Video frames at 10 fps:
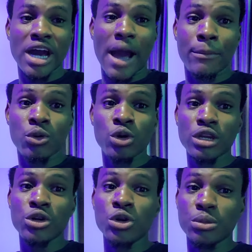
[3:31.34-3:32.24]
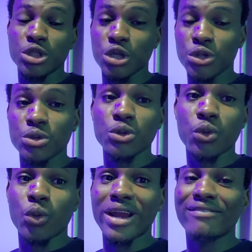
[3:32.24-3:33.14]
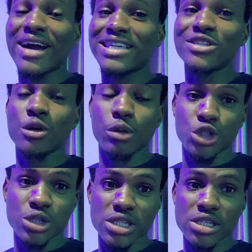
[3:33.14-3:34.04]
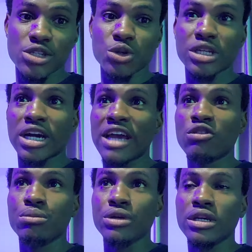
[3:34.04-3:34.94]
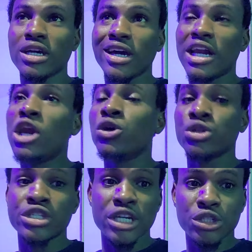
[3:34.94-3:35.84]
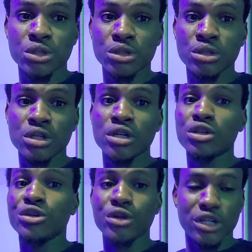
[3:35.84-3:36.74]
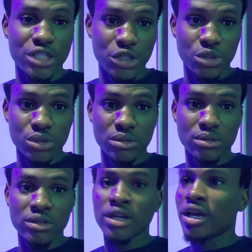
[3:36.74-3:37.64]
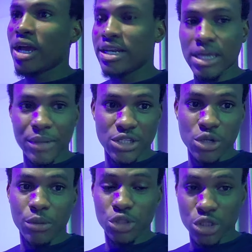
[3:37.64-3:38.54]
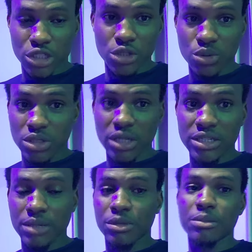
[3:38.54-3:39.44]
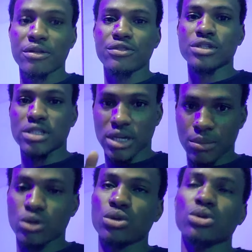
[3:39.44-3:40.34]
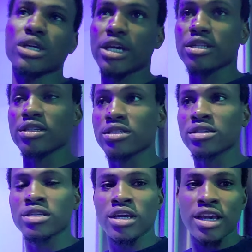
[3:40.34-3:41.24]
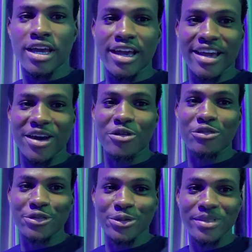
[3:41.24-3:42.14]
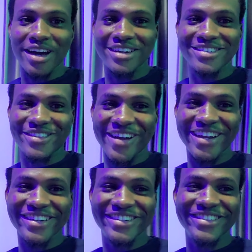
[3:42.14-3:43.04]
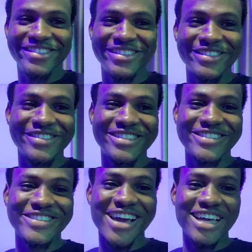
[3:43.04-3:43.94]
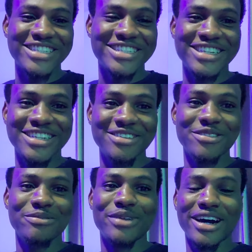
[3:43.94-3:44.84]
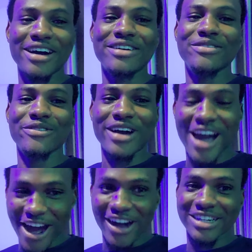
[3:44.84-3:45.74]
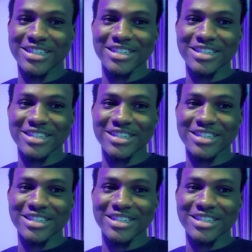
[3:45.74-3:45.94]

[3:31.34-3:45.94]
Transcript: I'm only going to be showing you whenever I see opportunity. So it can even be London session, New York session. Anytime I see opportunity today, September first, I'm going to get in and I'll film that. All right. So see you guys in your bar. House.